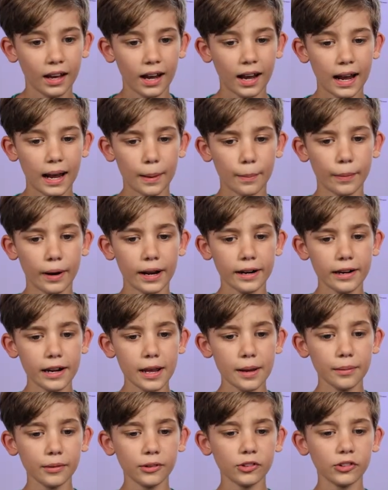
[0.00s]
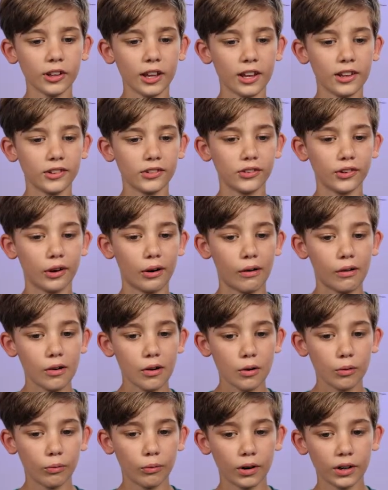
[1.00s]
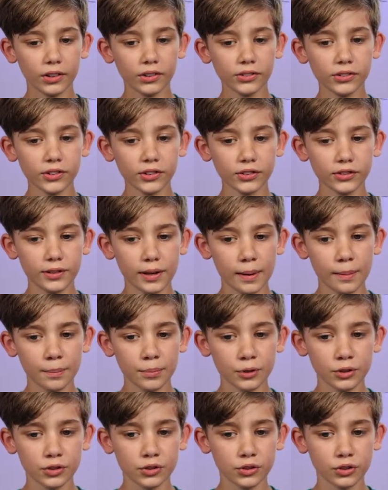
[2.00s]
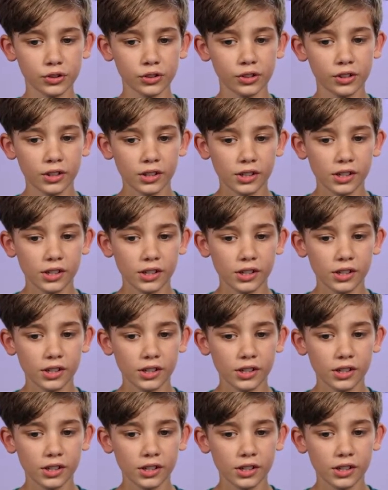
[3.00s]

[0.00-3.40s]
Hi, my name is Enzo. What is the temperature